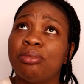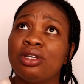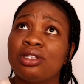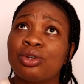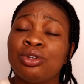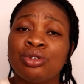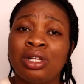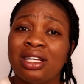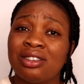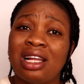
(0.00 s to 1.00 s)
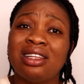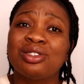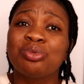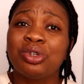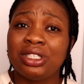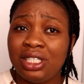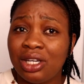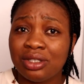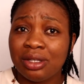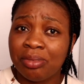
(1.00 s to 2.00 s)
it's going to last at least 1
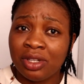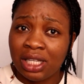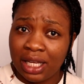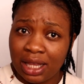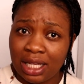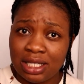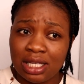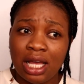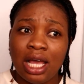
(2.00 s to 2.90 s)
year or something like that.